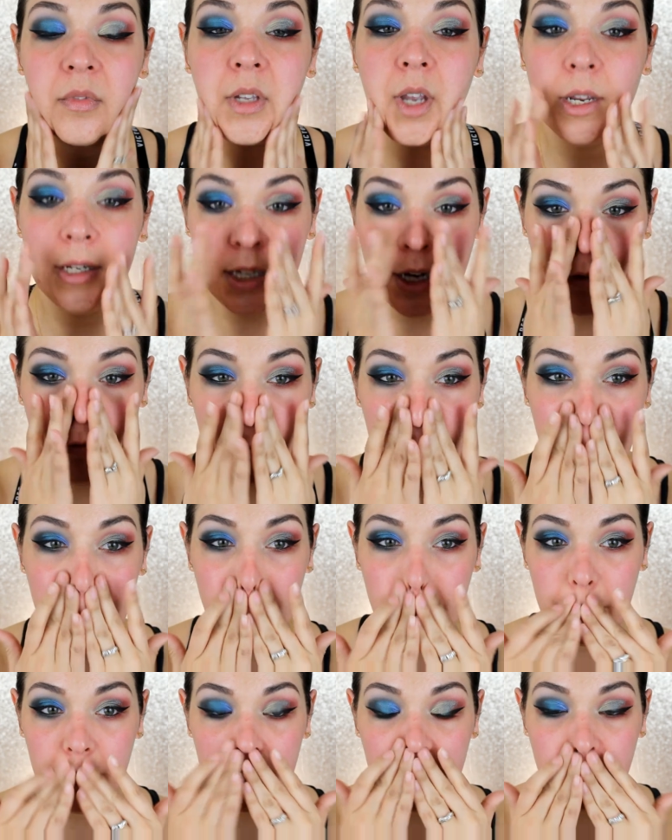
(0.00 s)
I
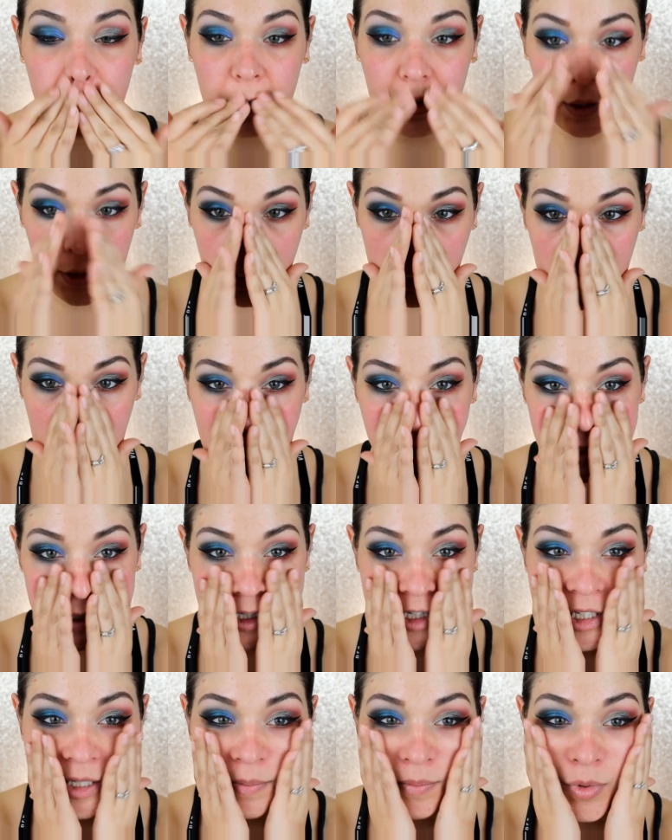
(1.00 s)
definitely feel like it has
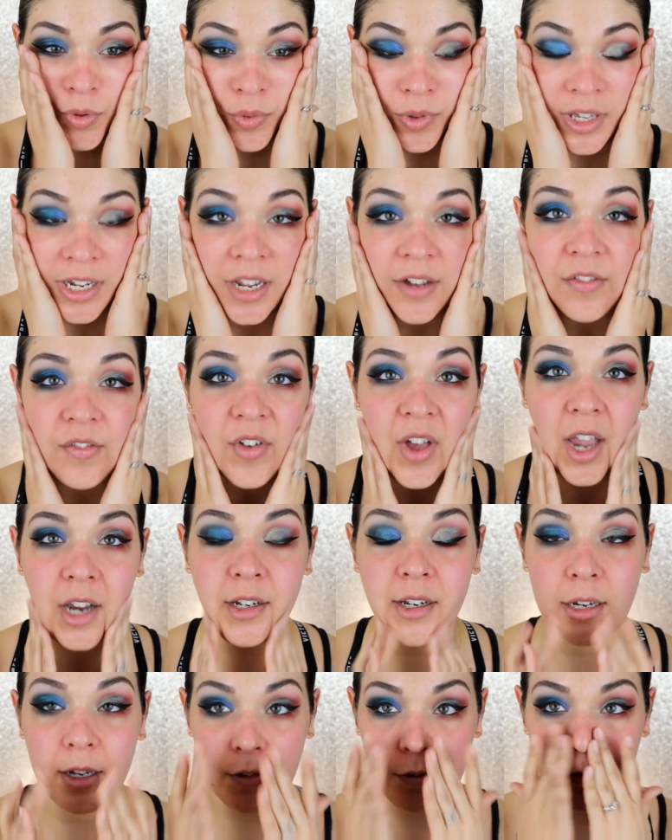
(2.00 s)
a smoothing
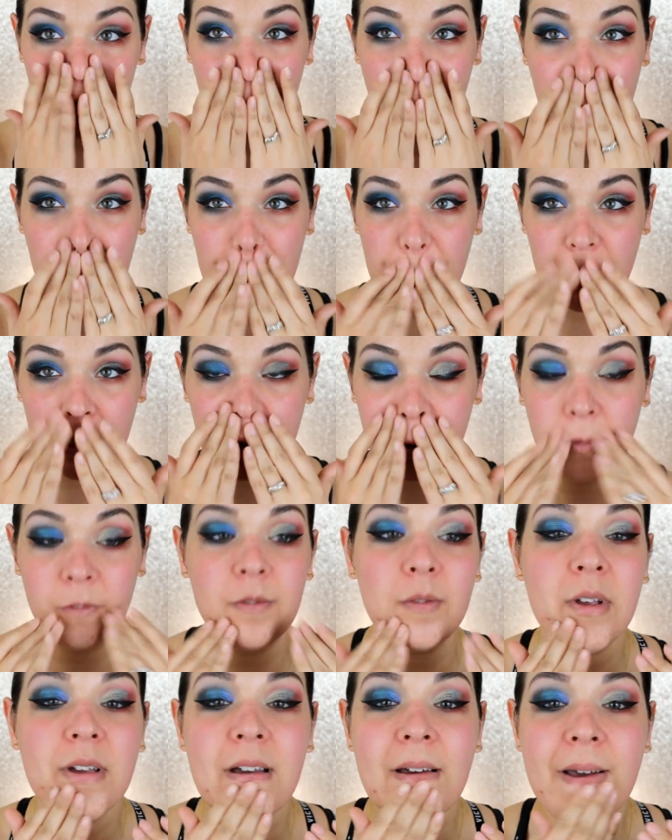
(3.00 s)
effect. I could feel that
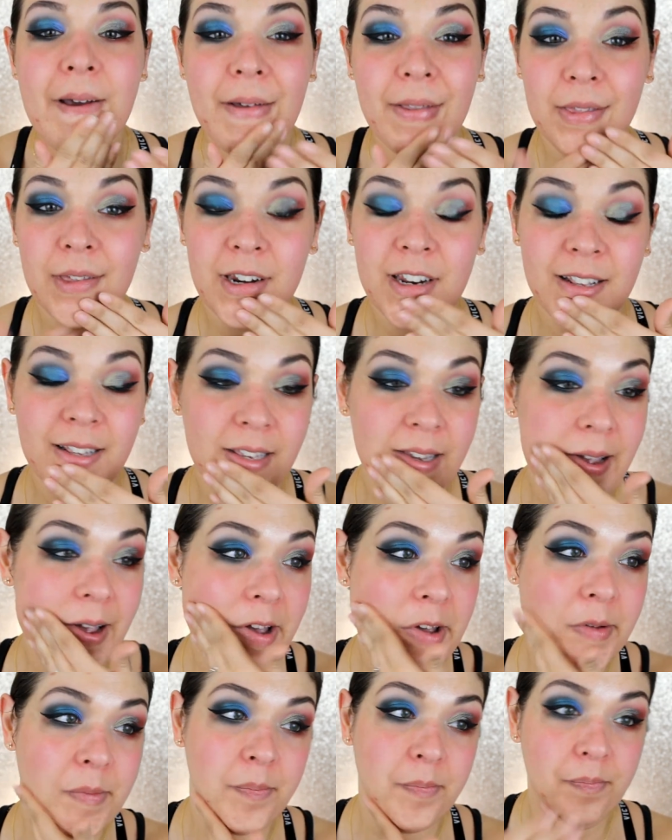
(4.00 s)
it's
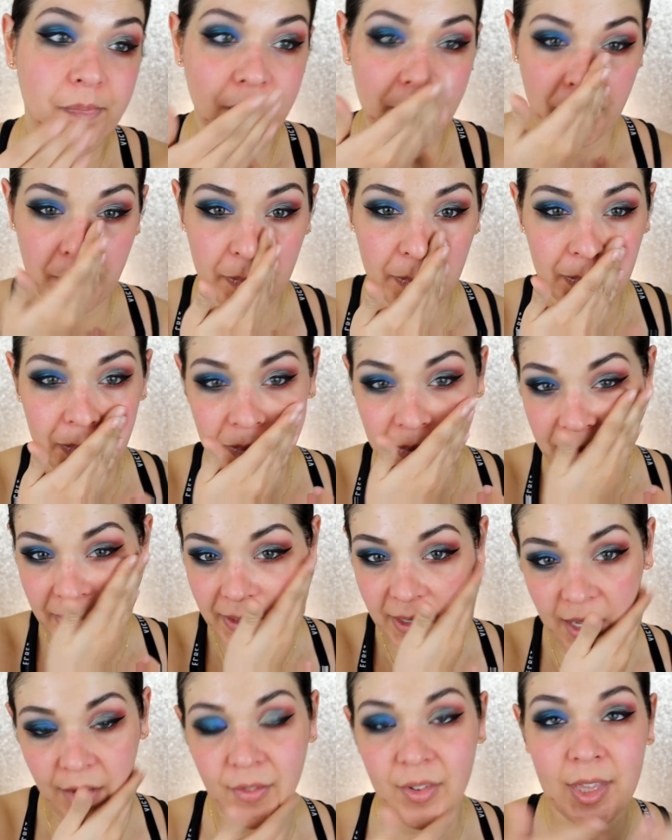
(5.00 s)

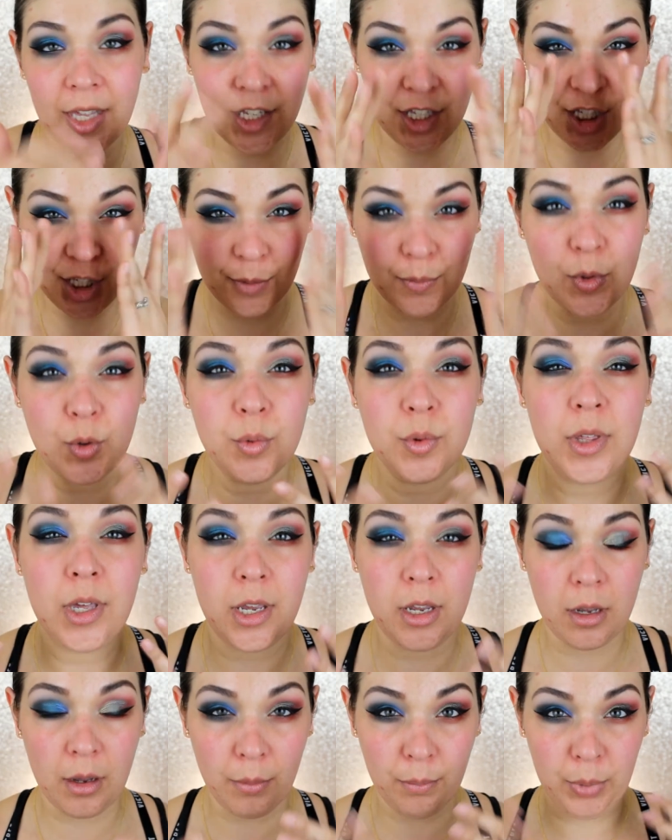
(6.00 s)
giving that
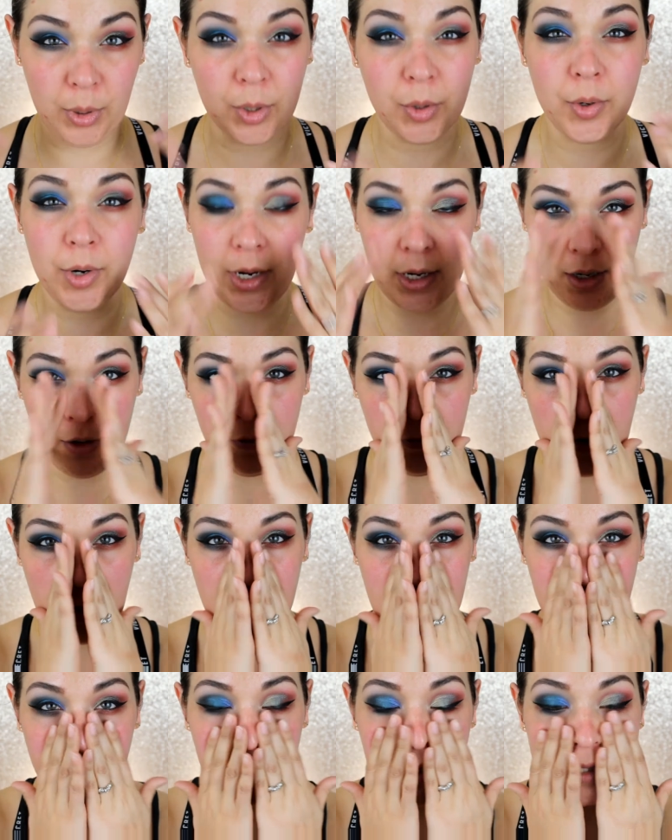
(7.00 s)
smoothing, blurring
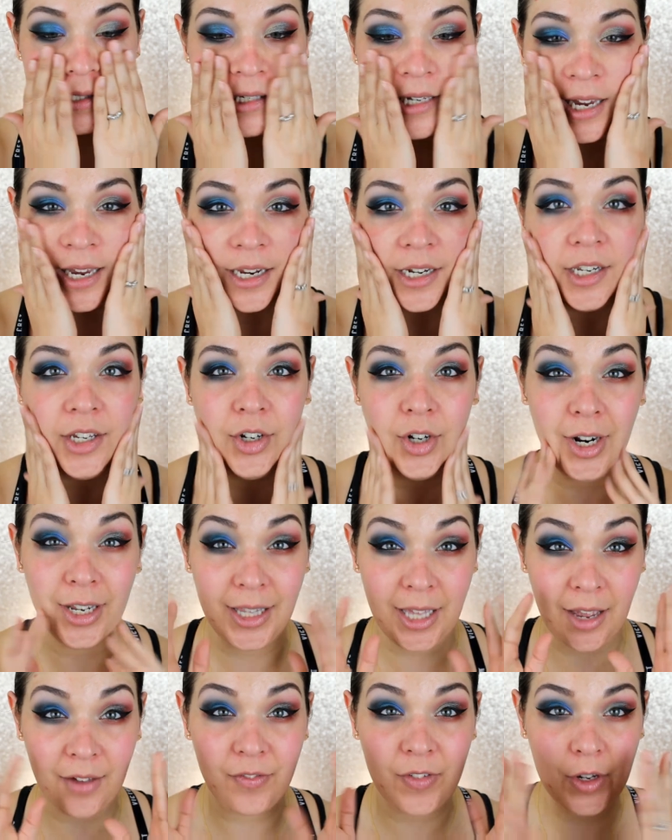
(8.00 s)
effect on my skin. You know how
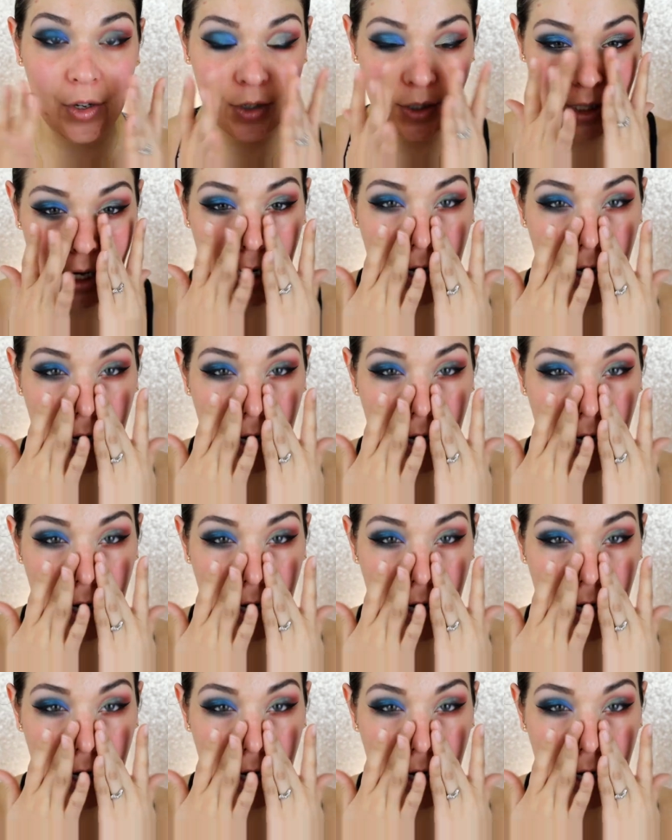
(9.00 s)
that feels?